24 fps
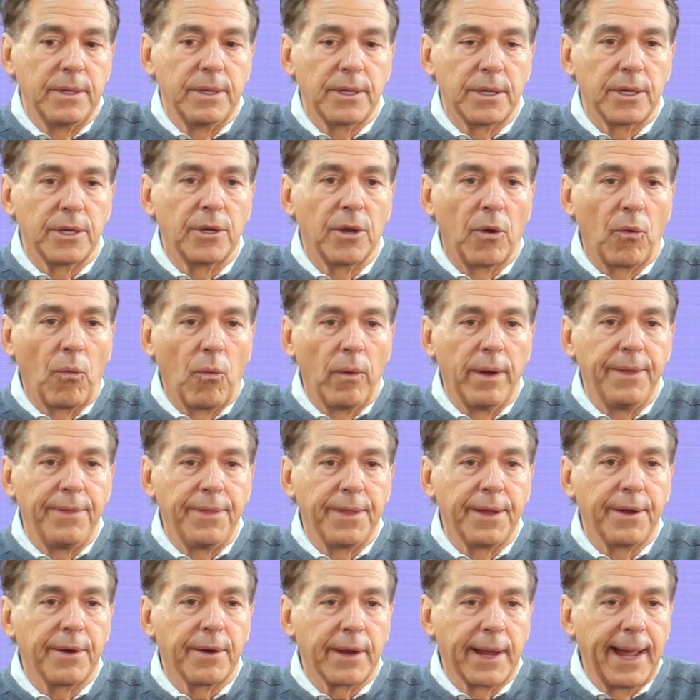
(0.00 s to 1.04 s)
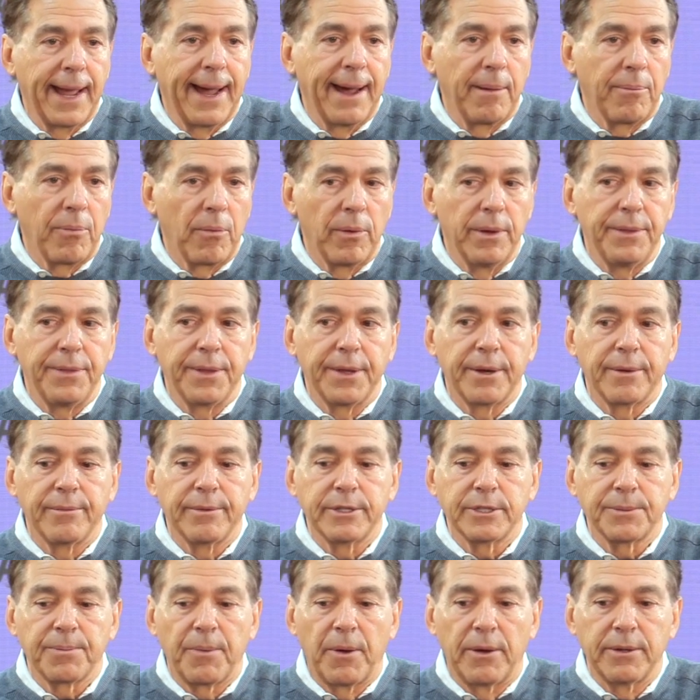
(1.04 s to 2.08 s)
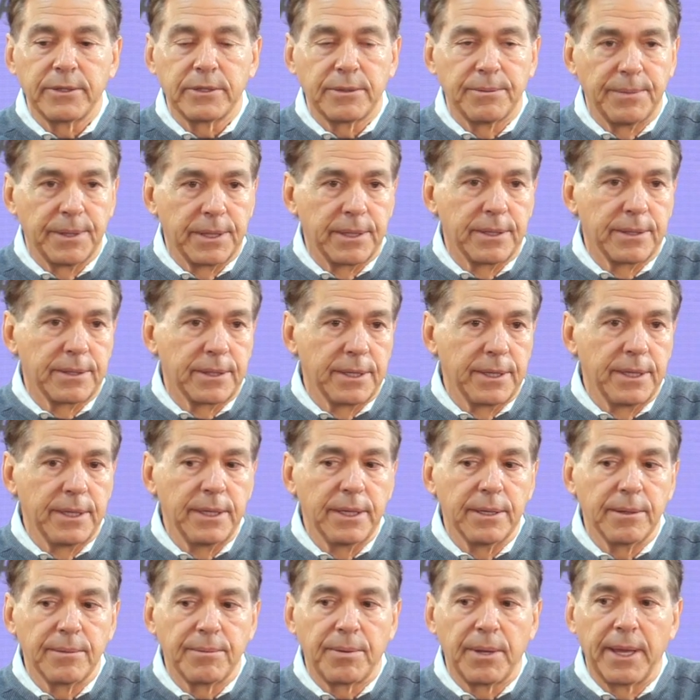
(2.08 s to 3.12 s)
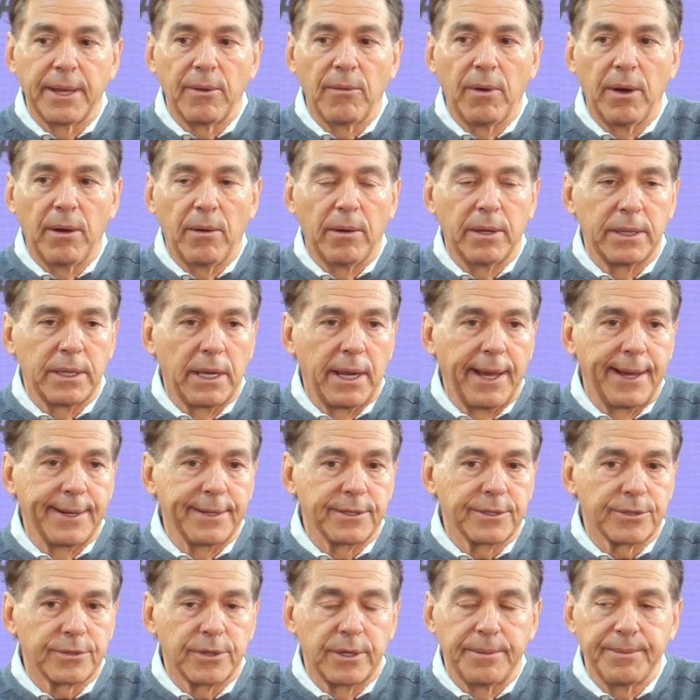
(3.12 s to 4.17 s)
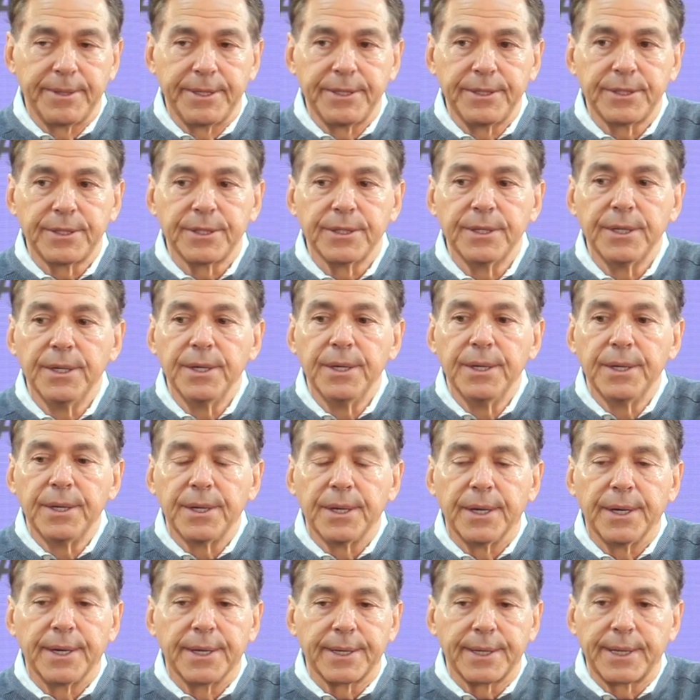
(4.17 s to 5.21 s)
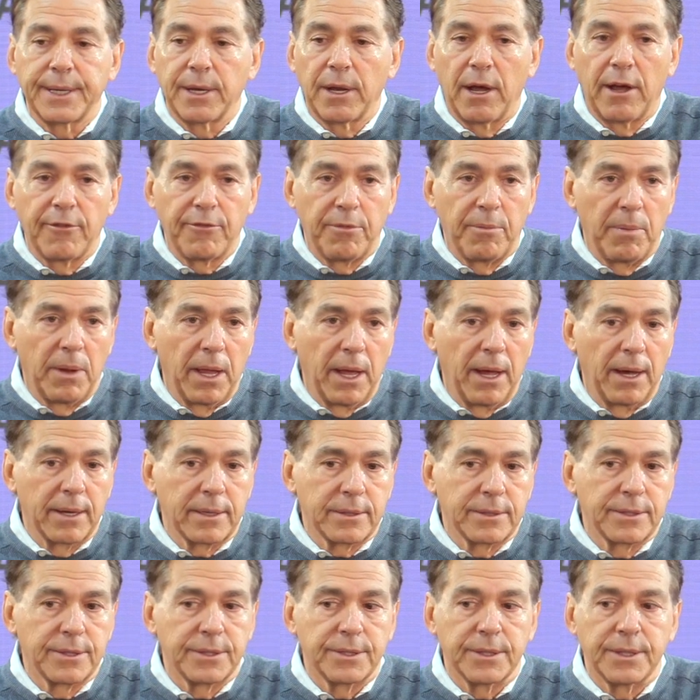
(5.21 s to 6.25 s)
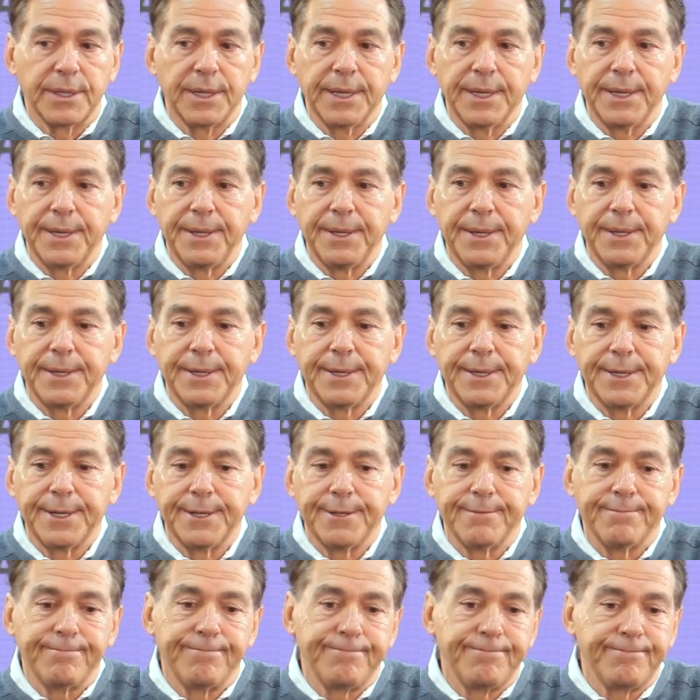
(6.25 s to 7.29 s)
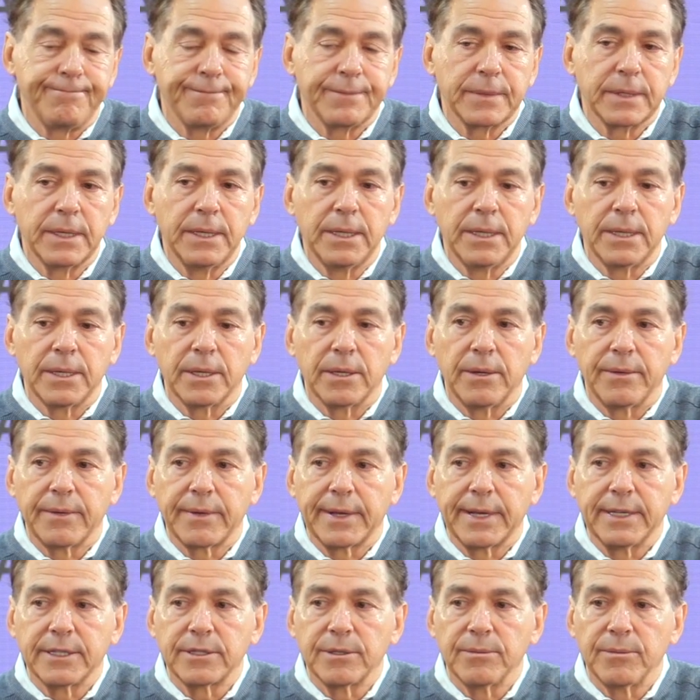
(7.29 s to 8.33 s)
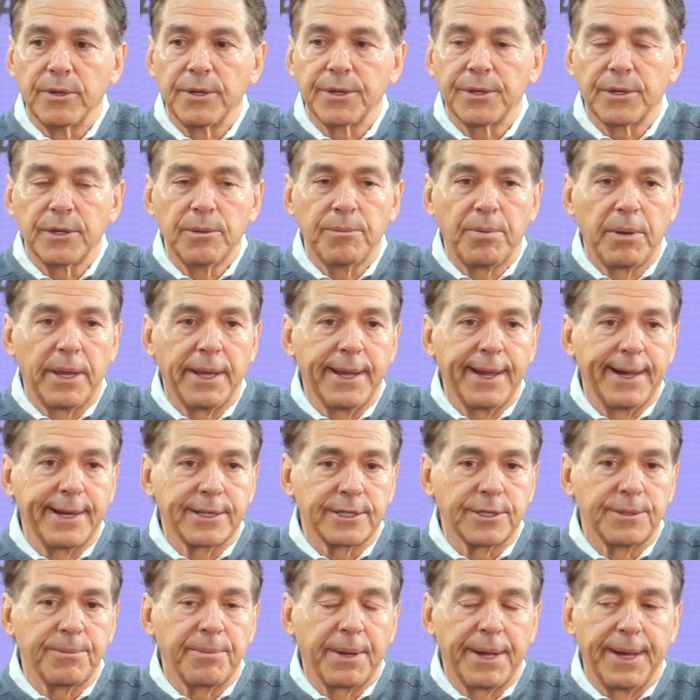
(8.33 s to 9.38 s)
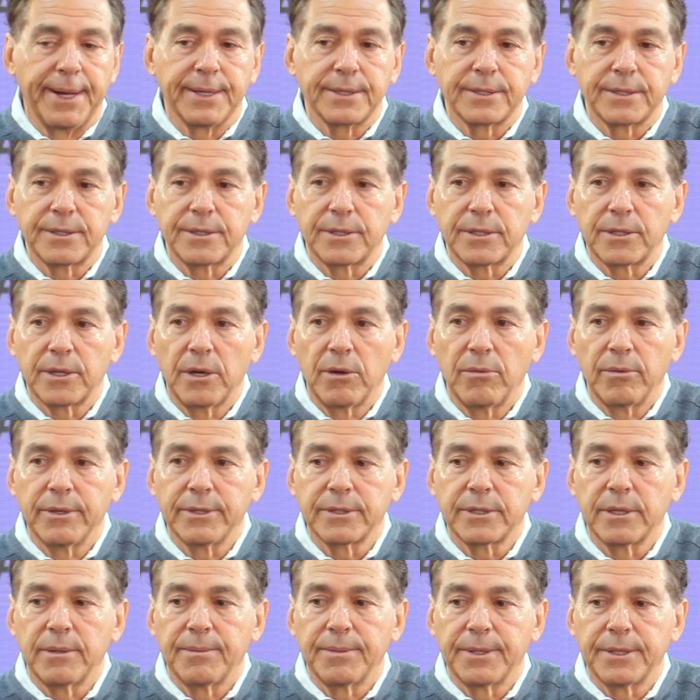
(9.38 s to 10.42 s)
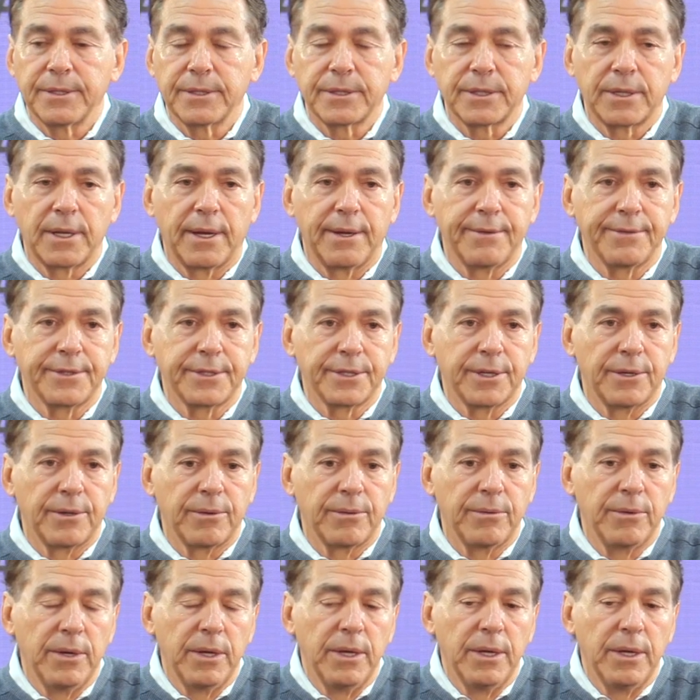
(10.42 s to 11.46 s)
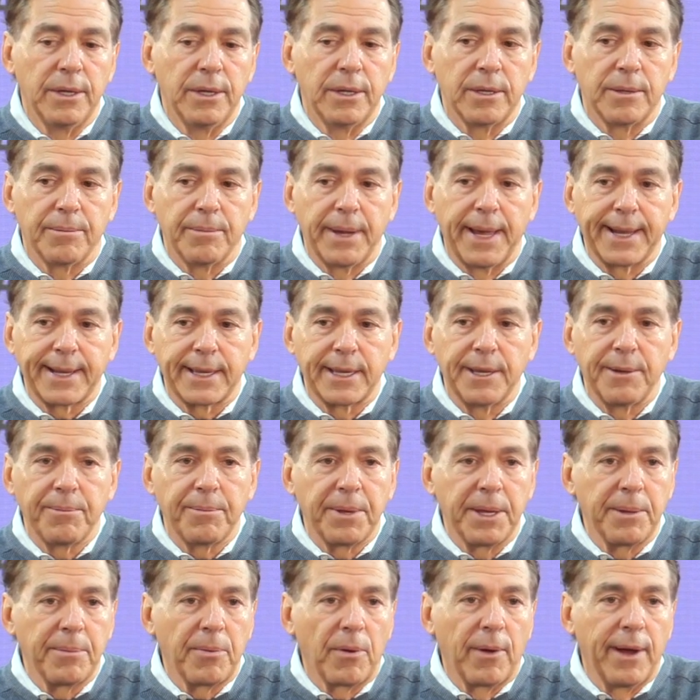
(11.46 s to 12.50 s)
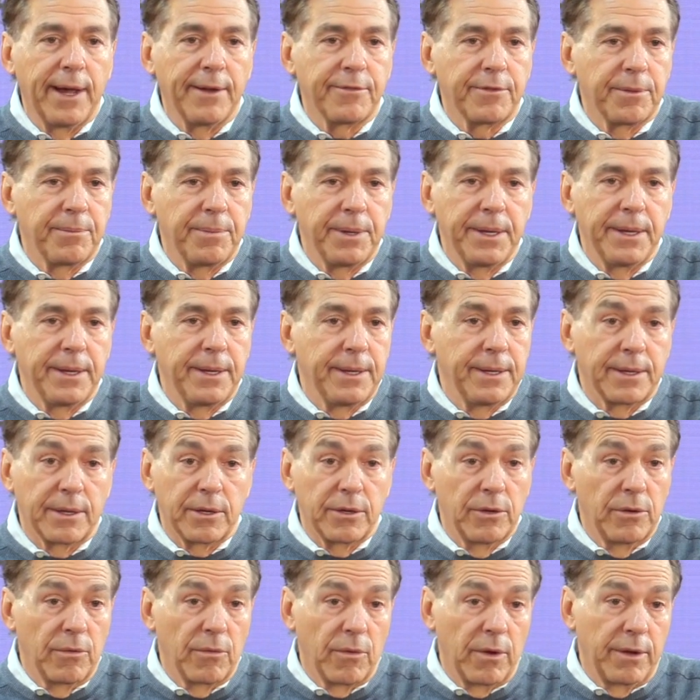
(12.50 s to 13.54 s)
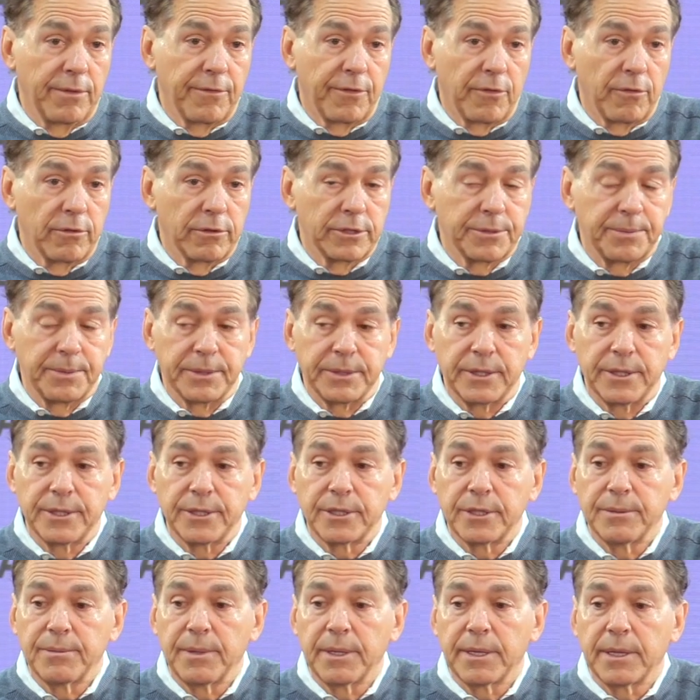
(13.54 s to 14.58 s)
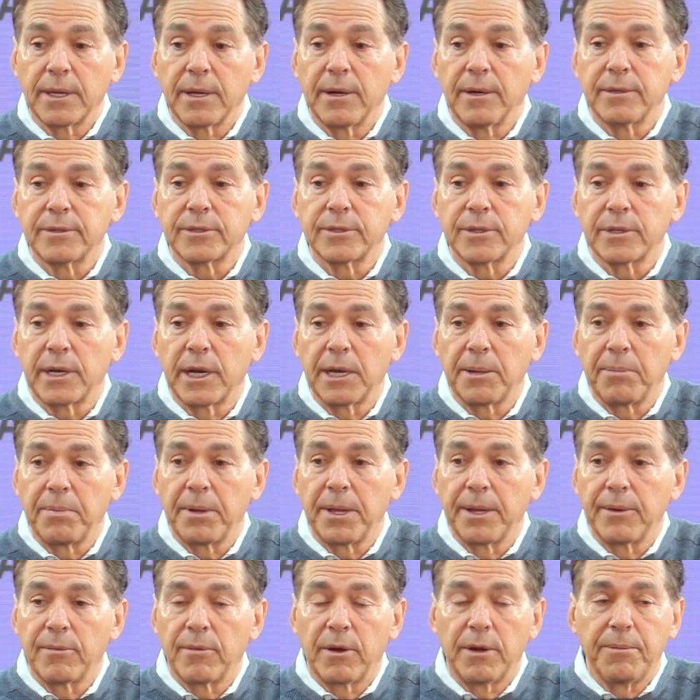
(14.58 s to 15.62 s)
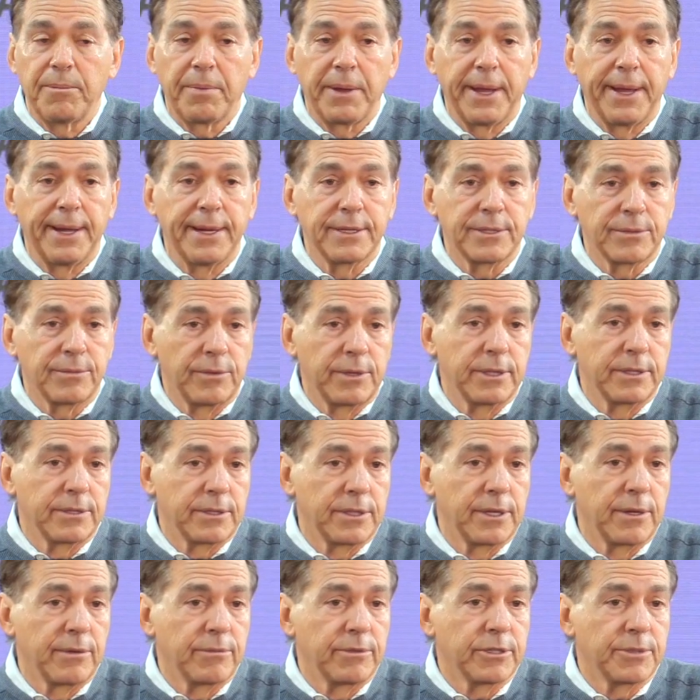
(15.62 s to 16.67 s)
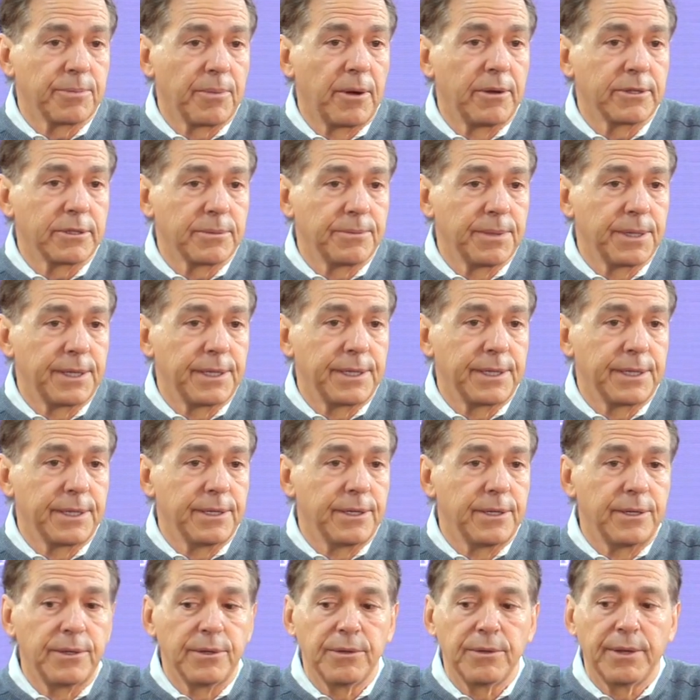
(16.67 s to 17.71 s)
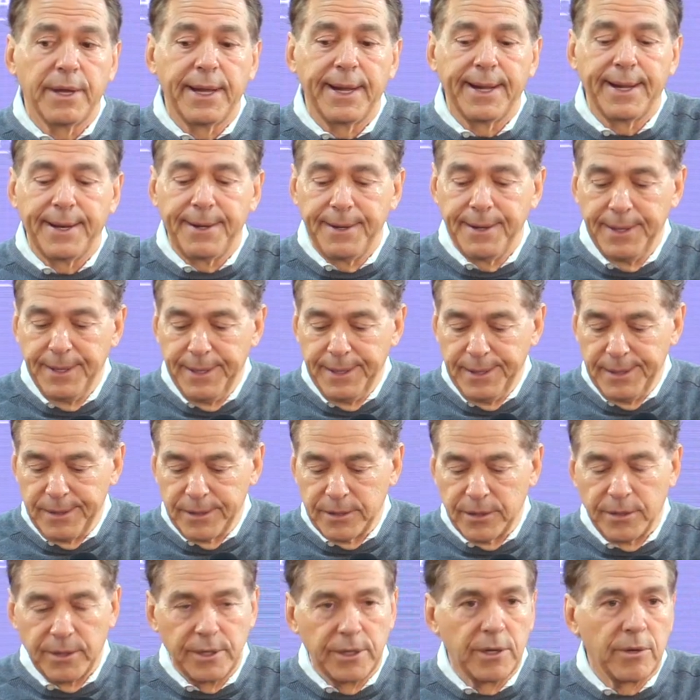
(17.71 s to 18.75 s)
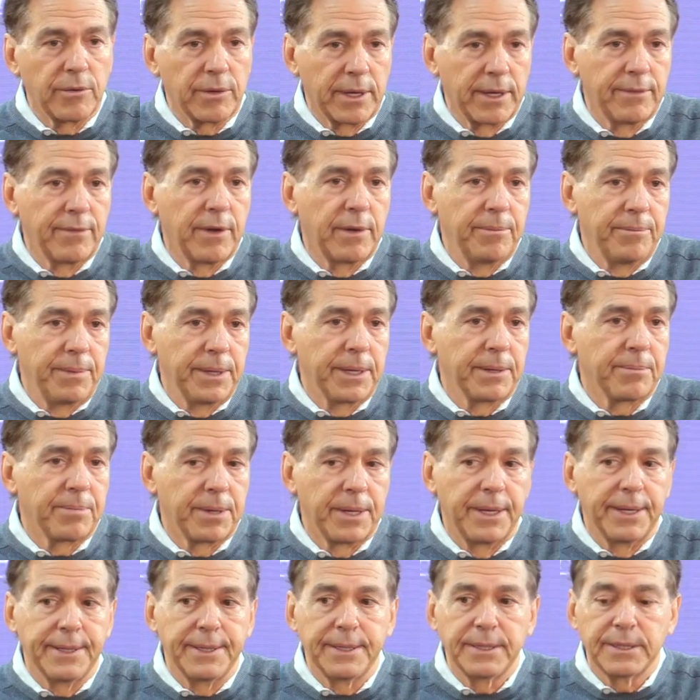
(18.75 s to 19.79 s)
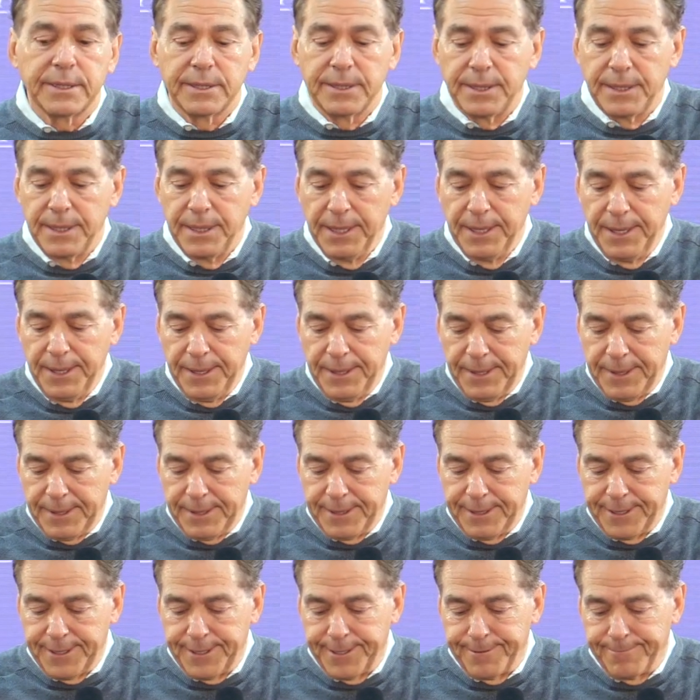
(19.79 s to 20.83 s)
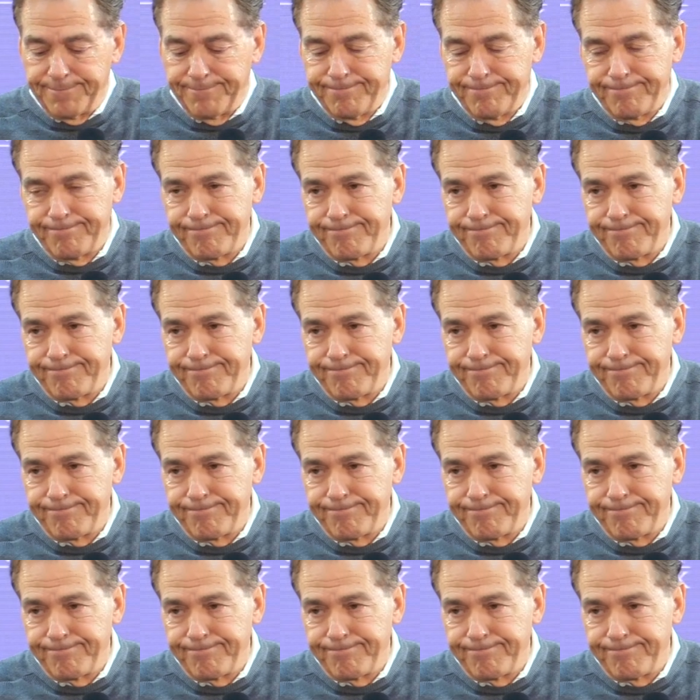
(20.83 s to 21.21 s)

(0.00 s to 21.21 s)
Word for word: you know, win their gap, win their responsibility, play well on the line of scrimmage uh, get off blocks, and um, you know they've got some really good play action passes to go with some of this stuff. So back end people have to be in good run force position, but they also got to play run pass when it's their responsibility to do that, so you don't give up big plays. And um,